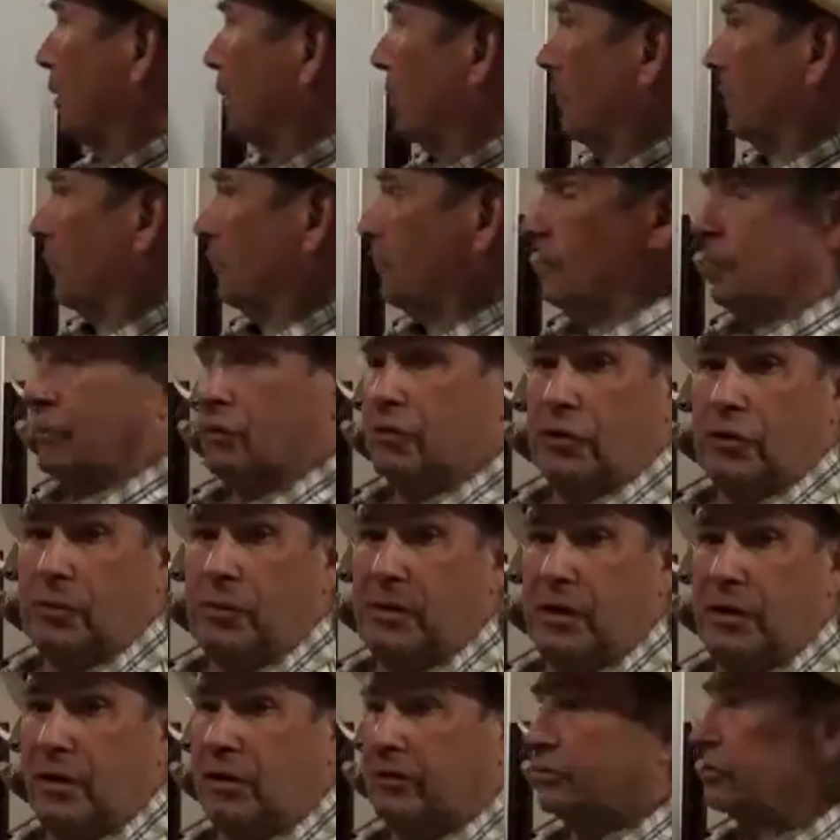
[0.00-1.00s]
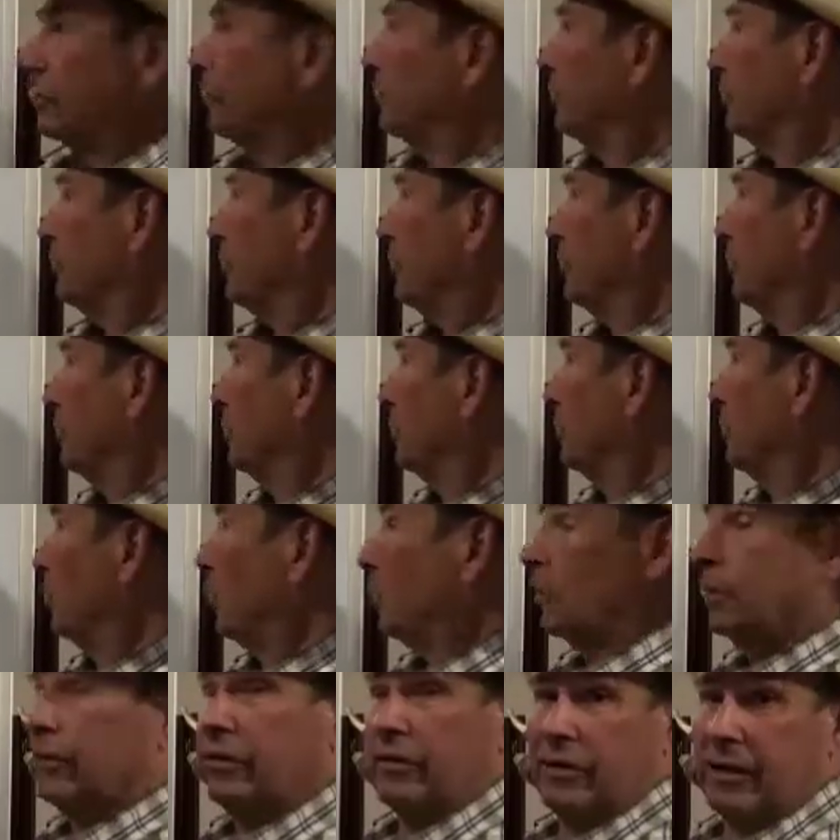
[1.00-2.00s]
If your GPS says anything
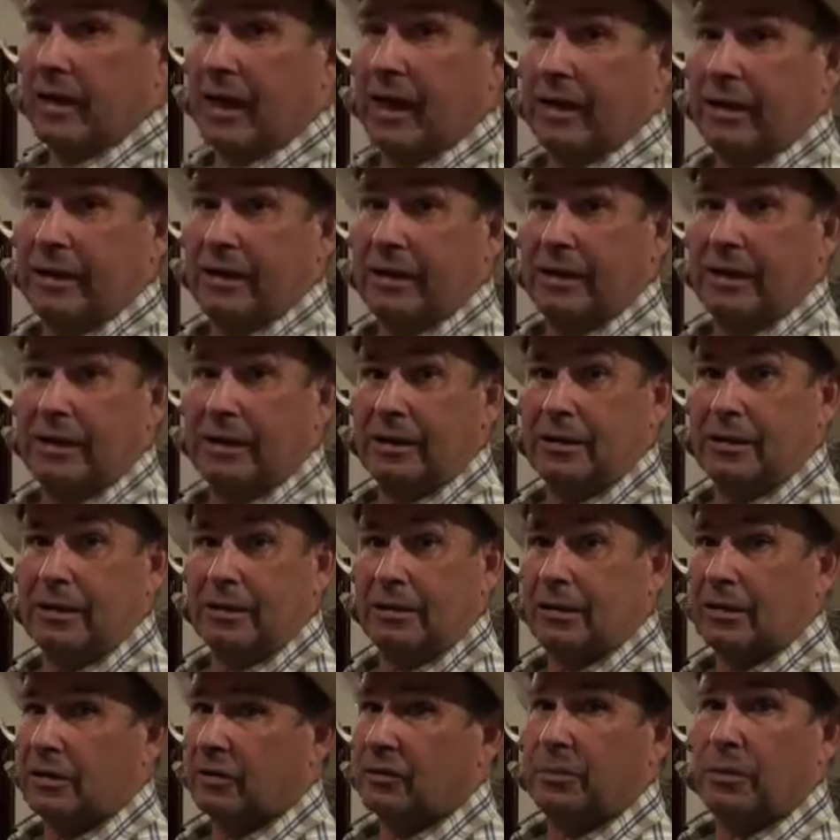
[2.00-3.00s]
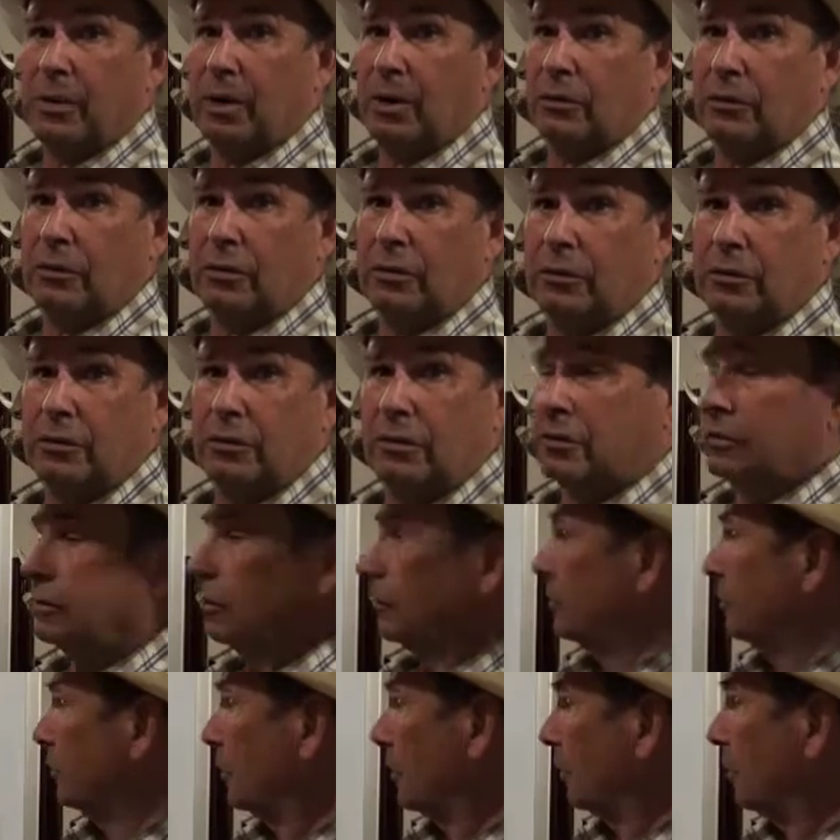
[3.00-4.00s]
more than 90, it's broke,
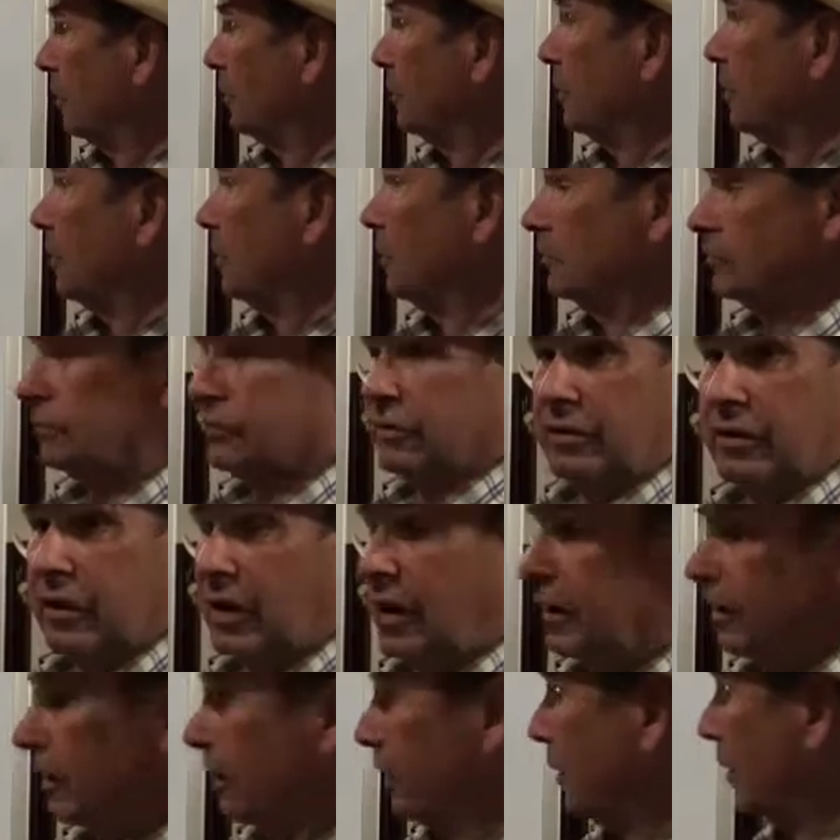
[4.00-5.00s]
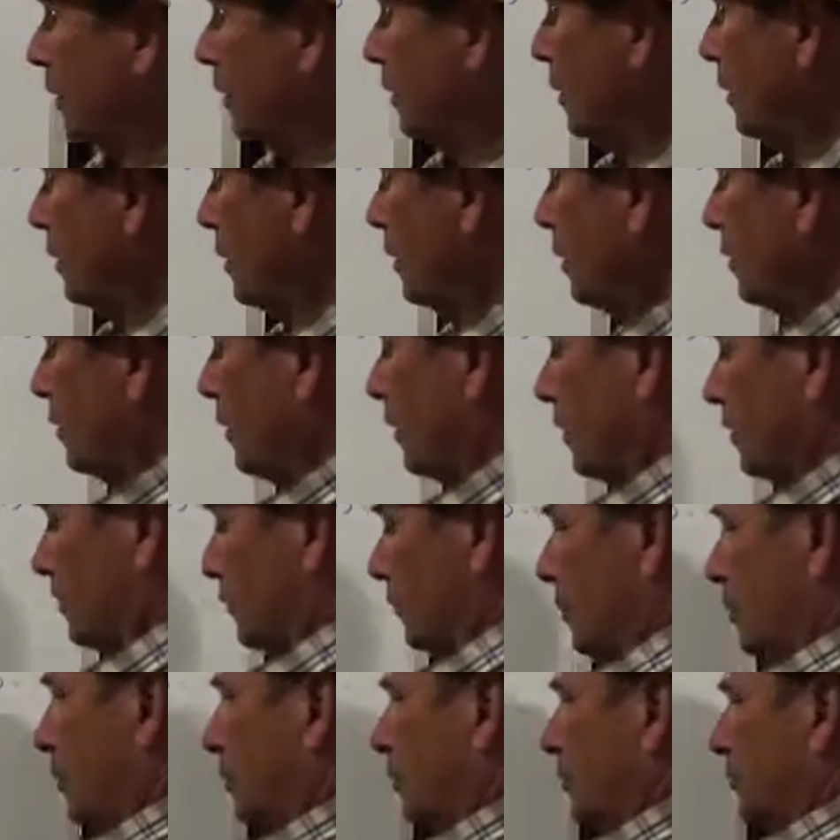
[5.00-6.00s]
because it only goes to 90. Now if
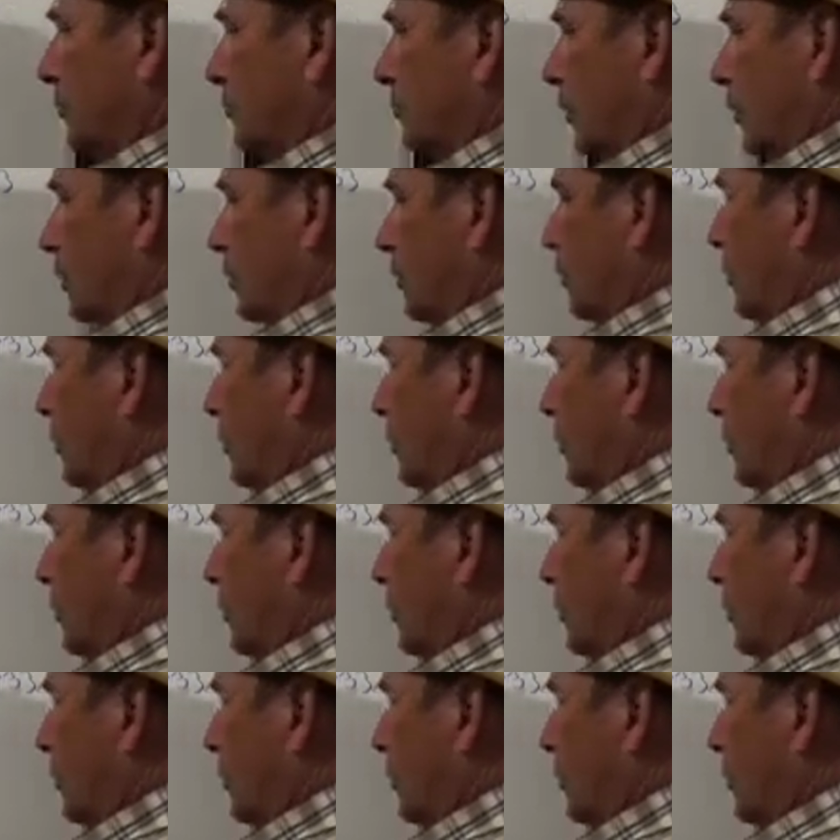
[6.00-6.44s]
we were in the southern